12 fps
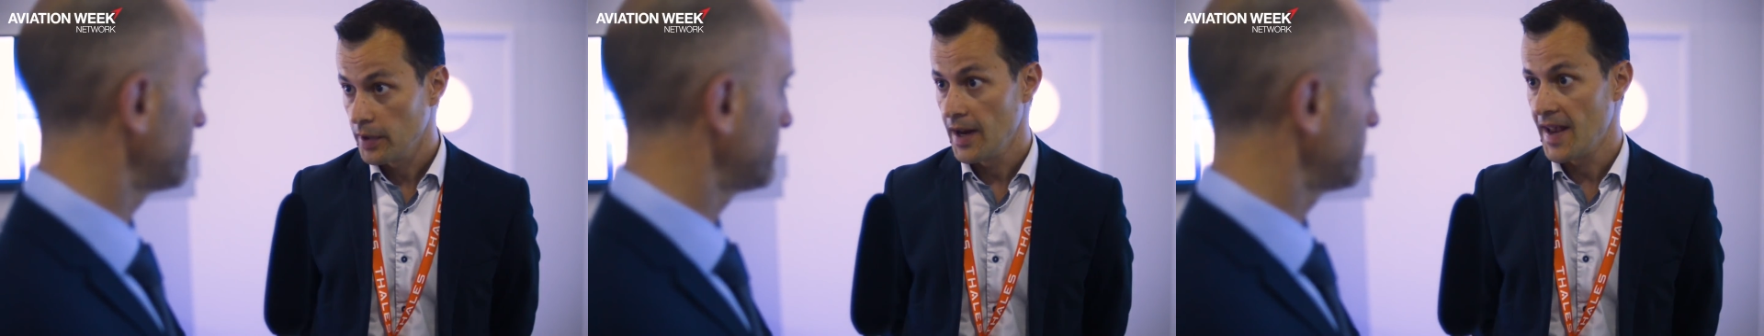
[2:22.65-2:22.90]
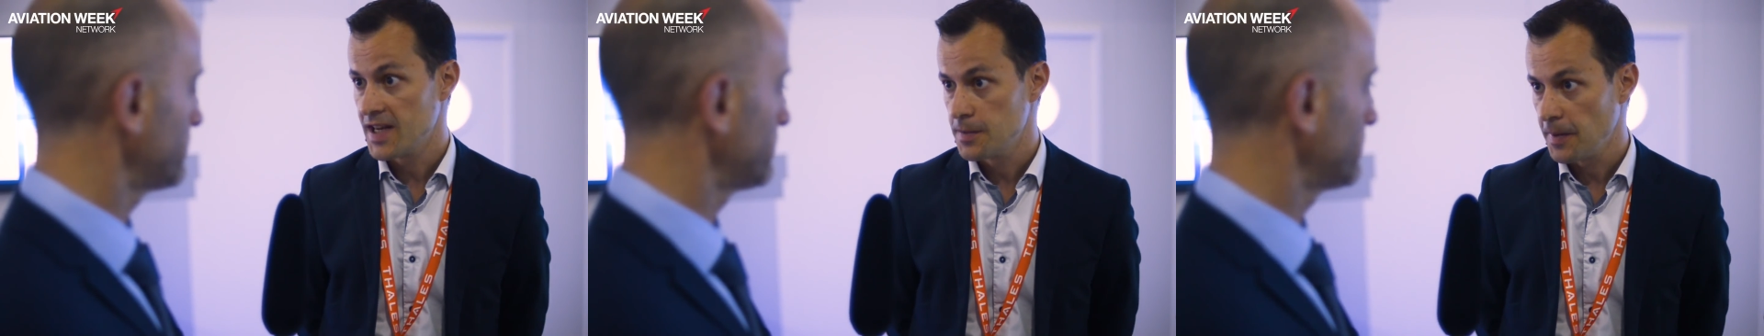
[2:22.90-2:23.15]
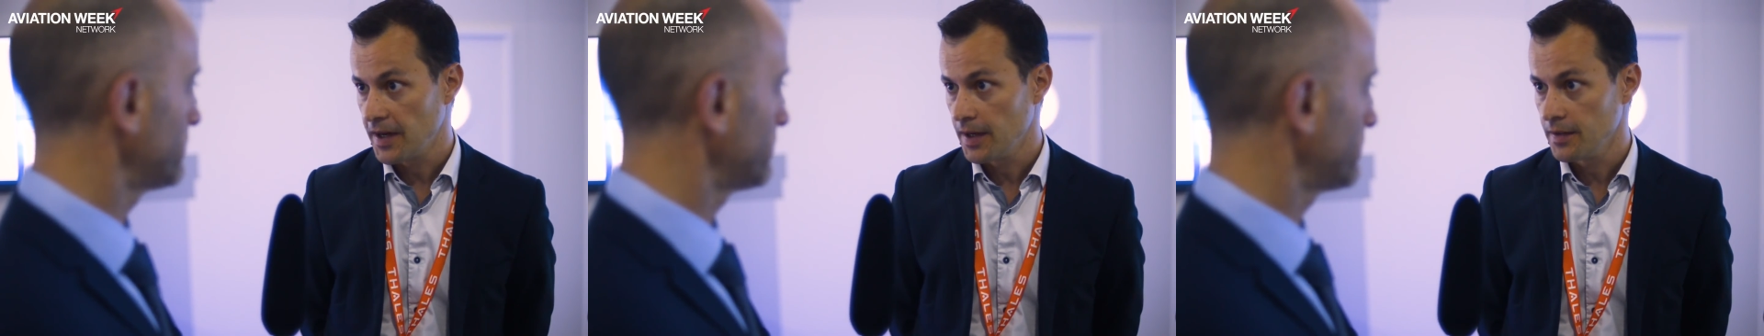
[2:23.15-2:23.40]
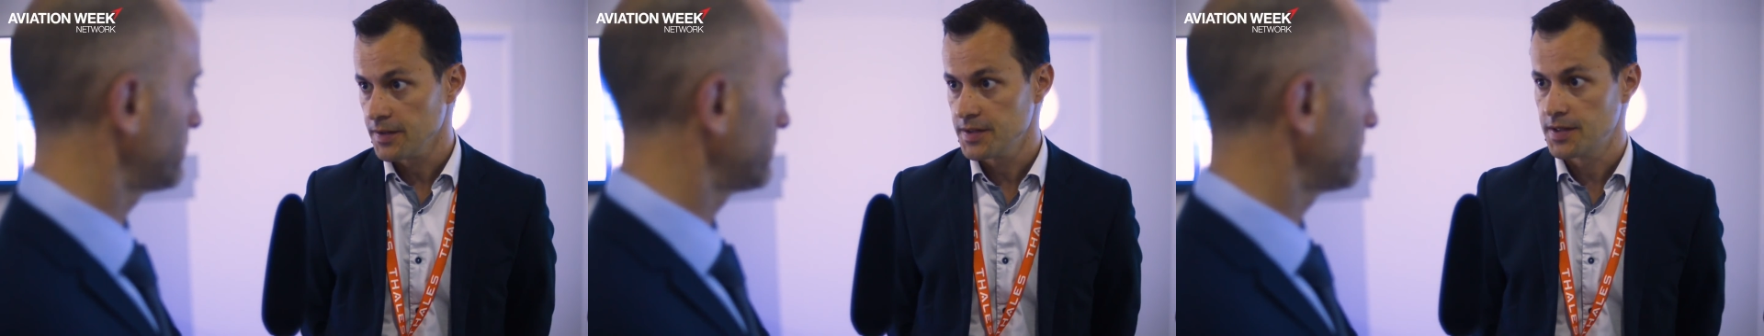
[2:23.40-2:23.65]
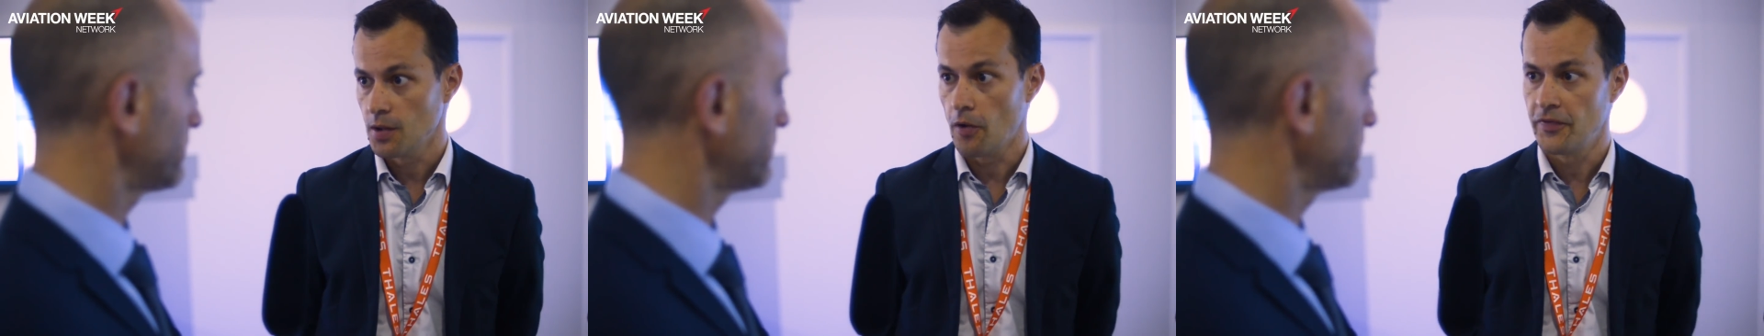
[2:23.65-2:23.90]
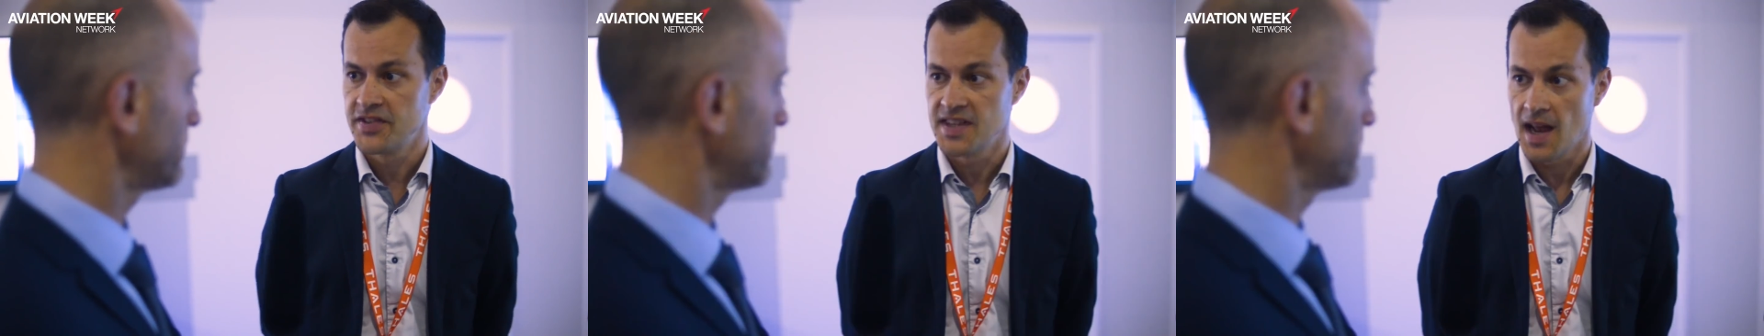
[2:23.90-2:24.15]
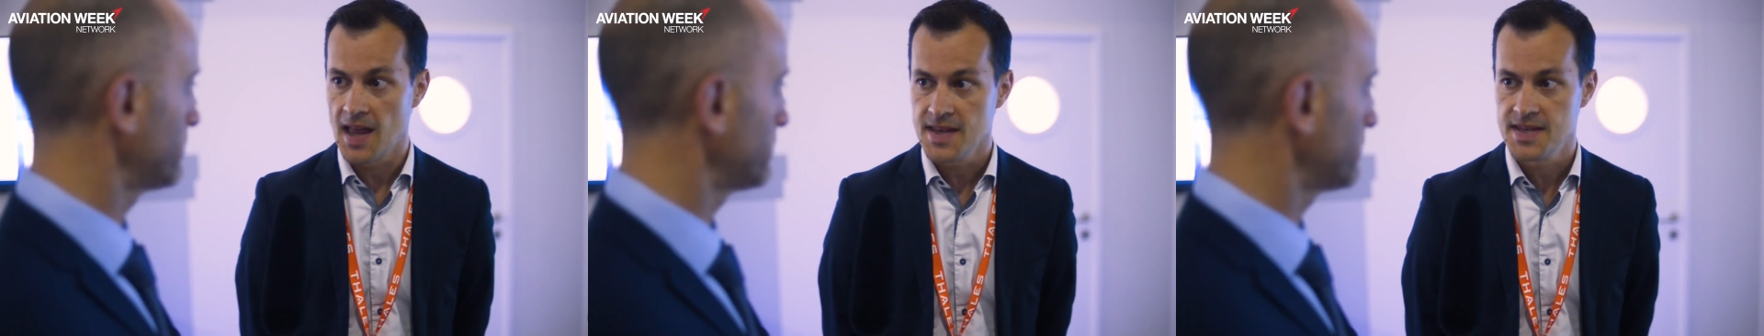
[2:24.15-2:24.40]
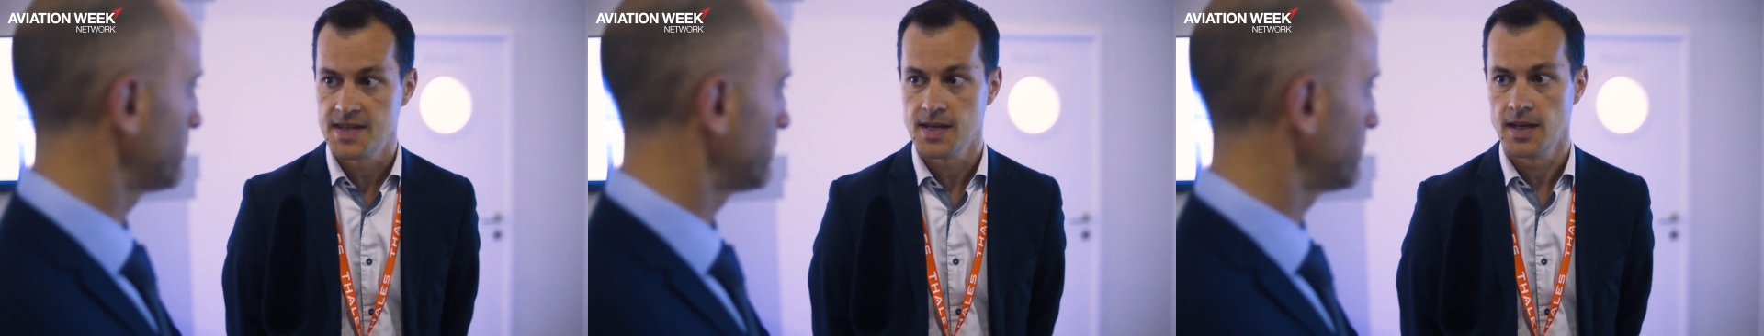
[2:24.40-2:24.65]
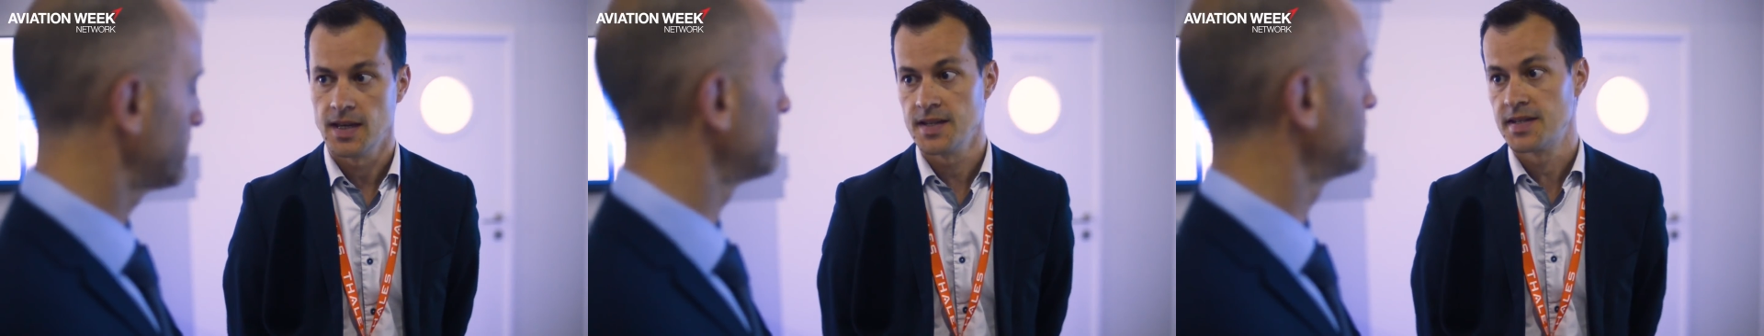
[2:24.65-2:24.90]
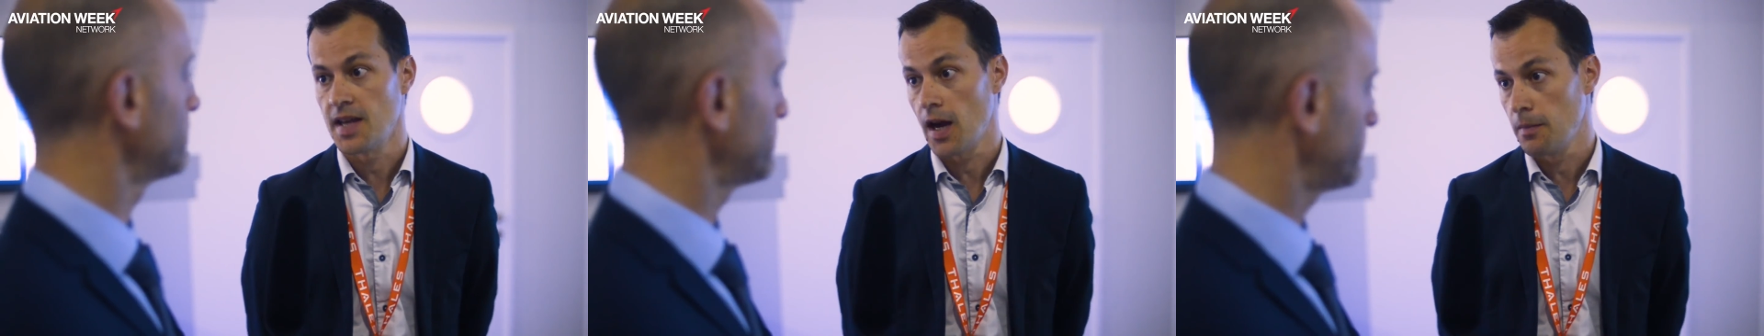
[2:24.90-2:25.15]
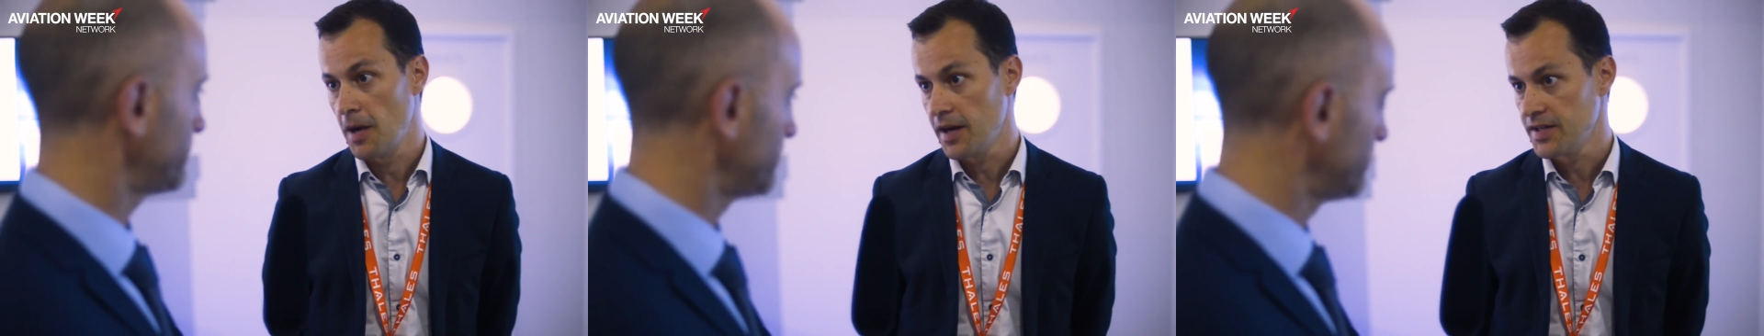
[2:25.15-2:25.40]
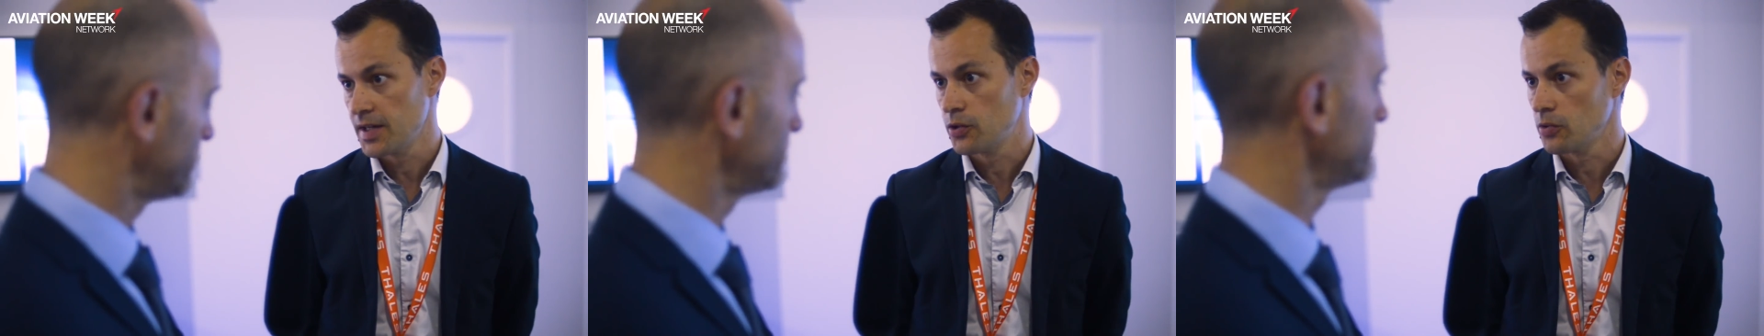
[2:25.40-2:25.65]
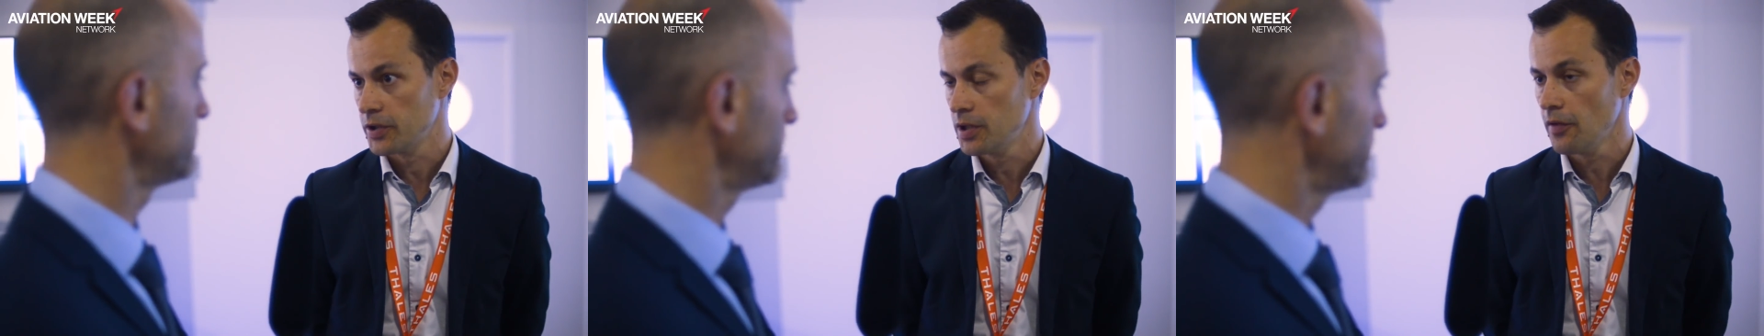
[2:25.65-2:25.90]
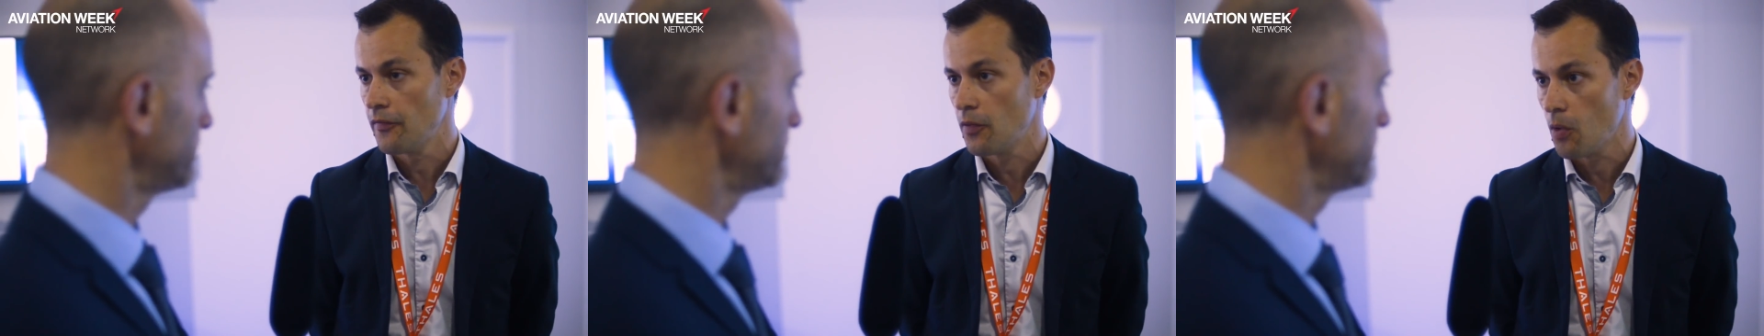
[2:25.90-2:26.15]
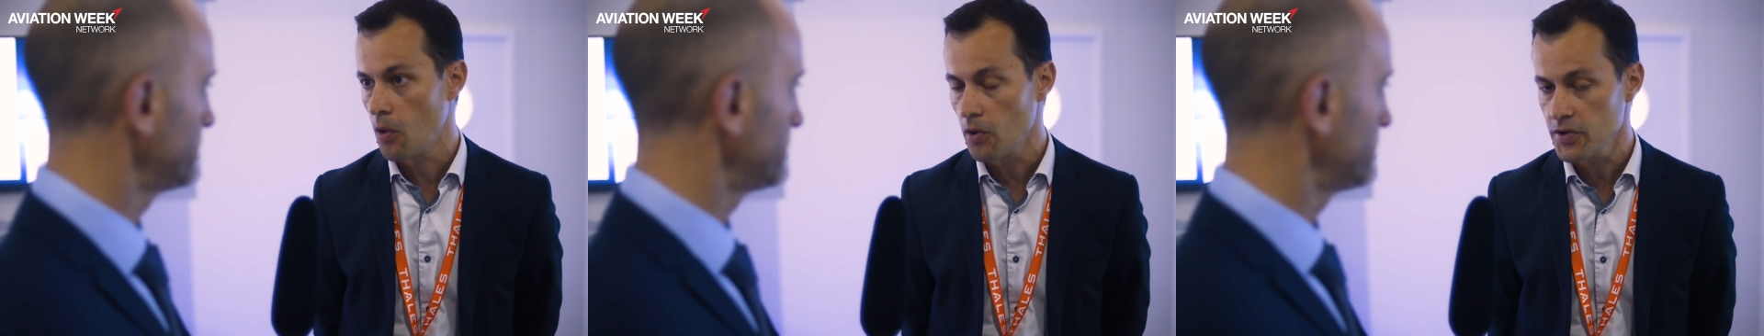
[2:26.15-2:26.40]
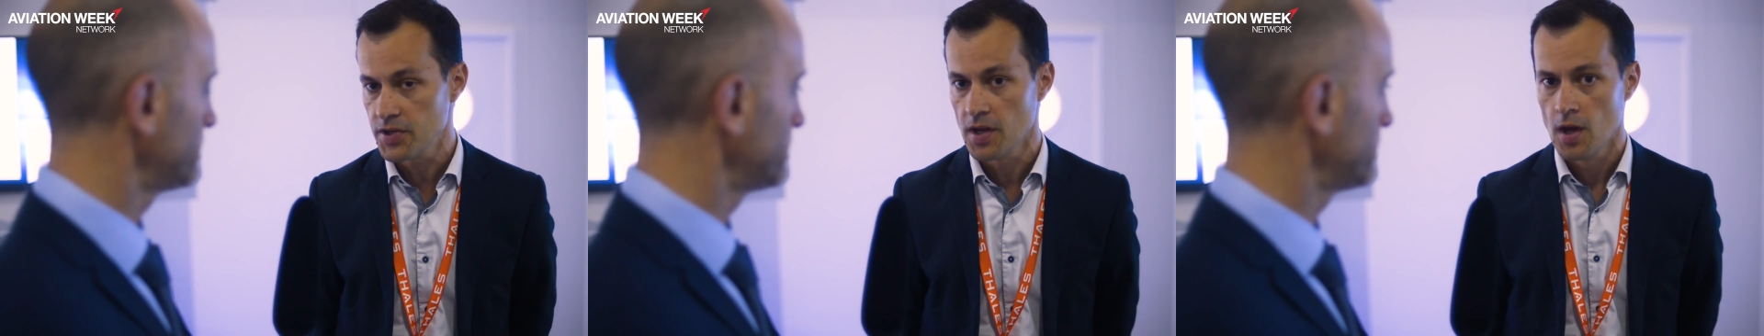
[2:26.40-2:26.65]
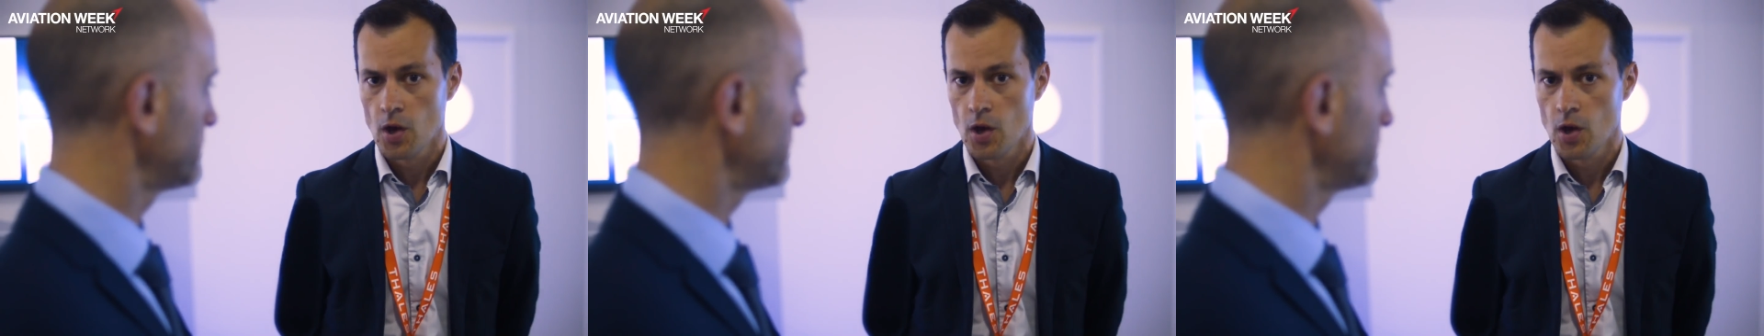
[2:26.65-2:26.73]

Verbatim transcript: experience of Thales in cybersecurity, of course.